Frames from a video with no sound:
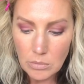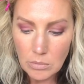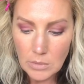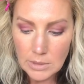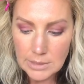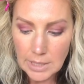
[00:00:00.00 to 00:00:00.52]

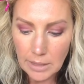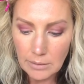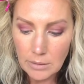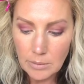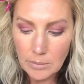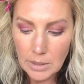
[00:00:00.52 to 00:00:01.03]

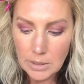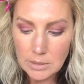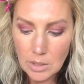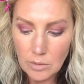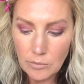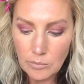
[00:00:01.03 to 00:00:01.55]
Salem. It's
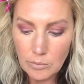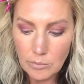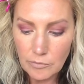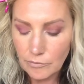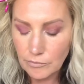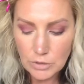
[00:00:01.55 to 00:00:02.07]

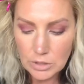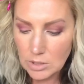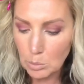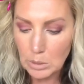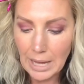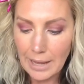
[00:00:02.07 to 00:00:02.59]
just a
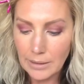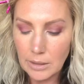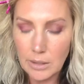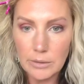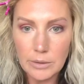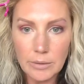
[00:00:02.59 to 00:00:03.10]
black
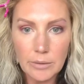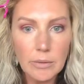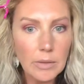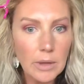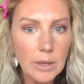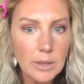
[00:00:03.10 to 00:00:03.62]
color
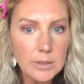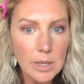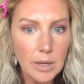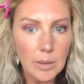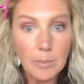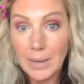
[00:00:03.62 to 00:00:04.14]
that
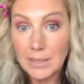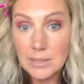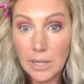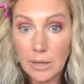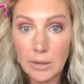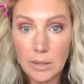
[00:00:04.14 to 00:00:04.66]

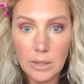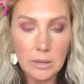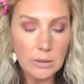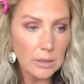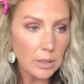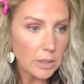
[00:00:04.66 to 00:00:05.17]
Maskcara
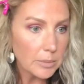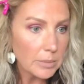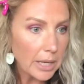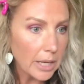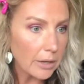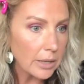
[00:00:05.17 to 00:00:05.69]

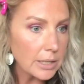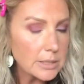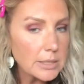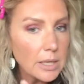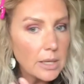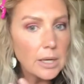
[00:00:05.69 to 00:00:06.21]
carries.
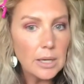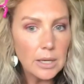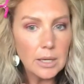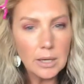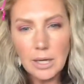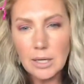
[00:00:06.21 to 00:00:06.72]

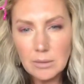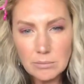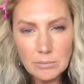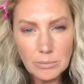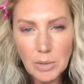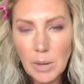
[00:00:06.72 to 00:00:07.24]
And I
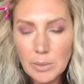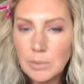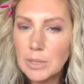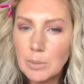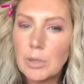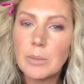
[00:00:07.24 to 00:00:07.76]
probably
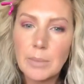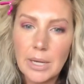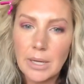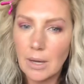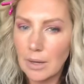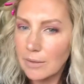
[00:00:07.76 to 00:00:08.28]
put my
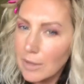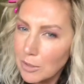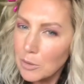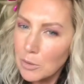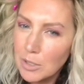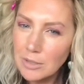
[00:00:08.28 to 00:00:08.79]
eyeliner
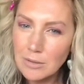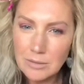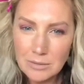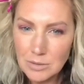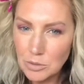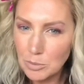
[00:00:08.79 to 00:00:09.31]
on,
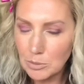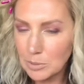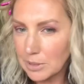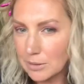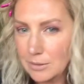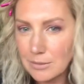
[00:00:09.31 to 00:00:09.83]
super
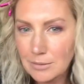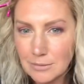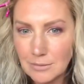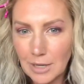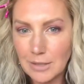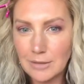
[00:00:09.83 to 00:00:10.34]
weird.
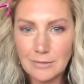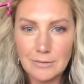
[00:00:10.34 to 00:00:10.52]
I